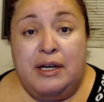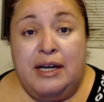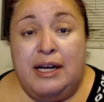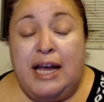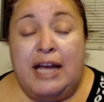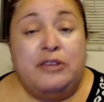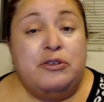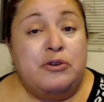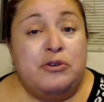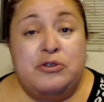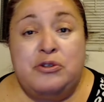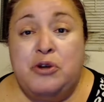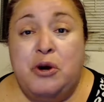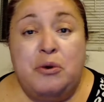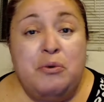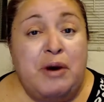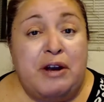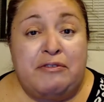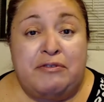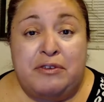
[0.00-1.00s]
And there's no
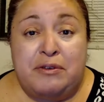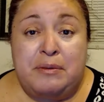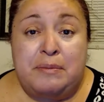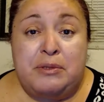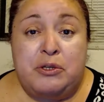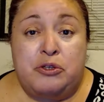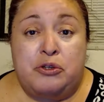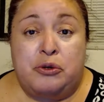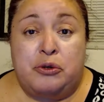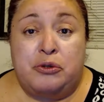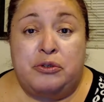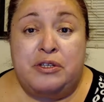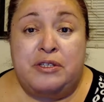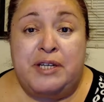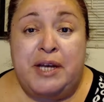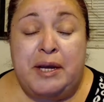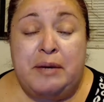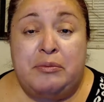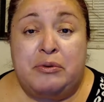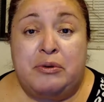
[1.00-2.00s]
way for them to turn the
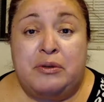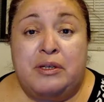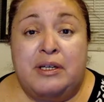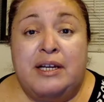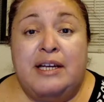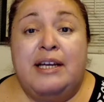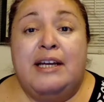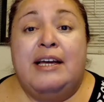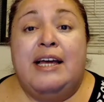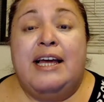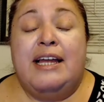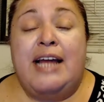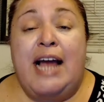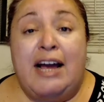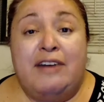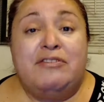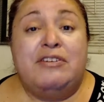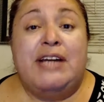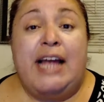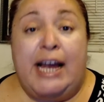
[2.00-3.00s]
table and
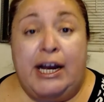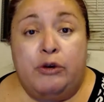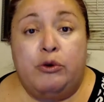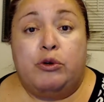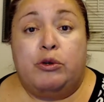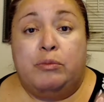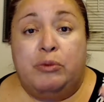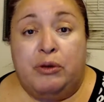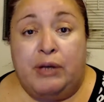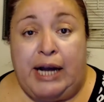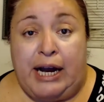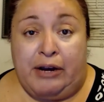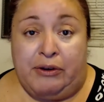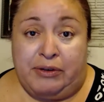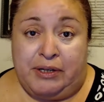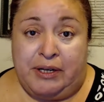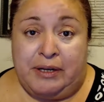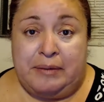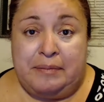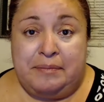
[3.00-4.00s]
have an equitable
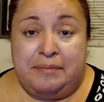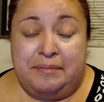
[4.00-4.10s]
outcome.